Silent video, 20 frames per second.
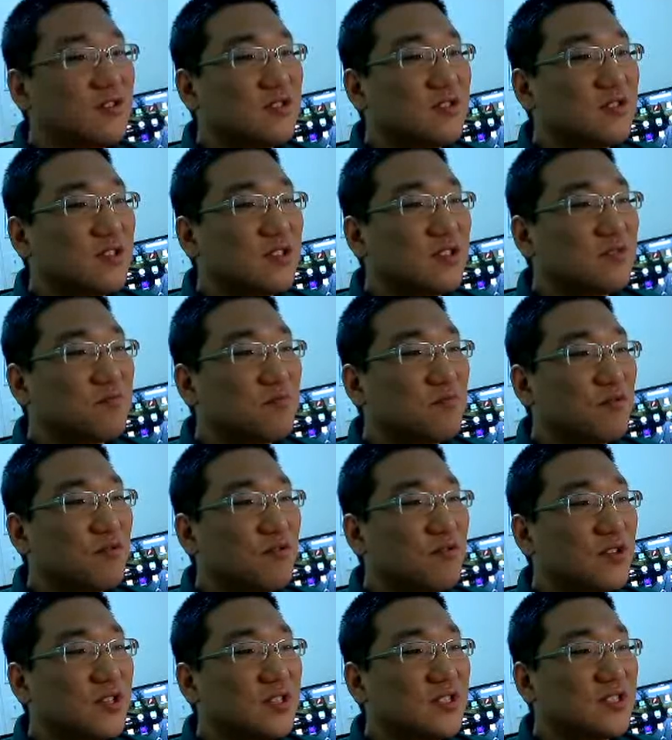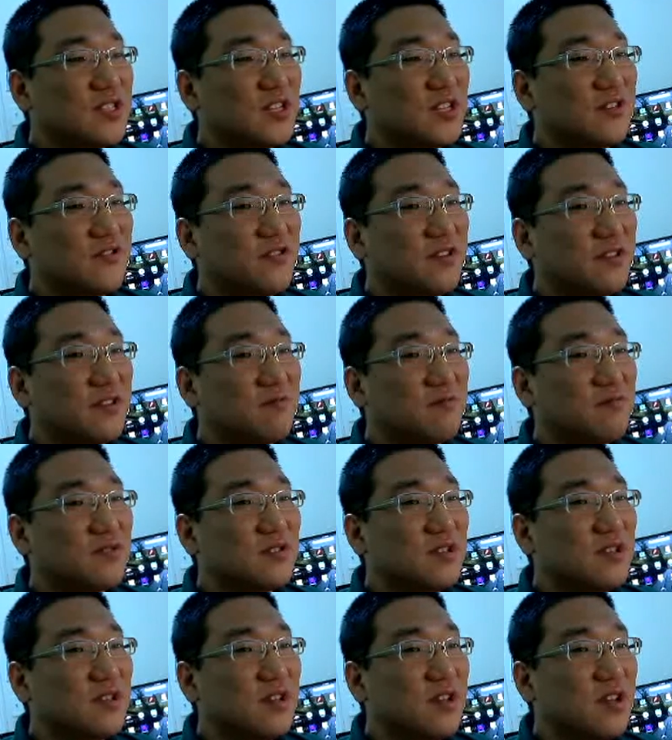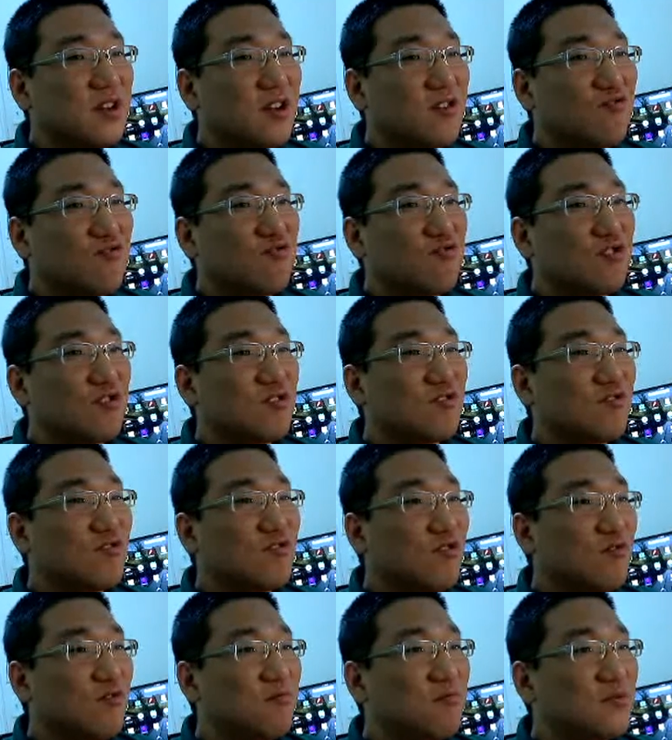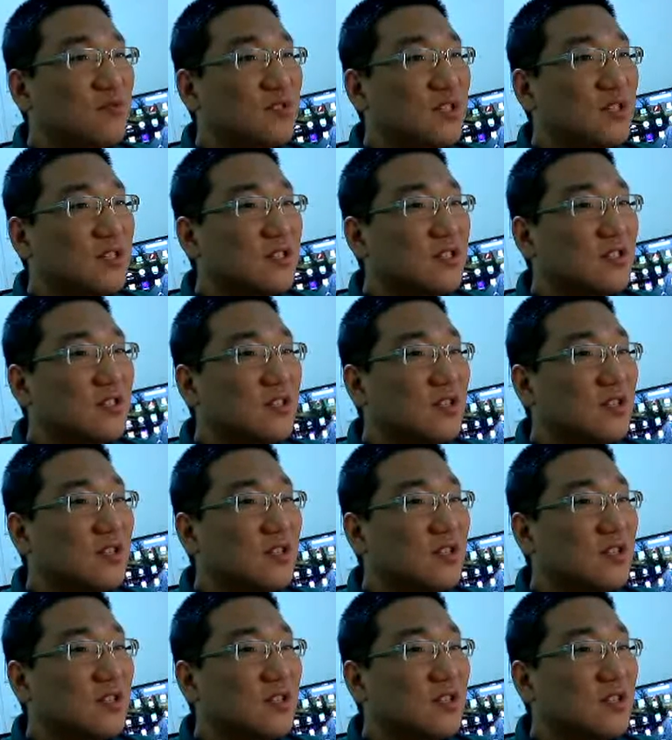explore Instagrams, Google Chromes, and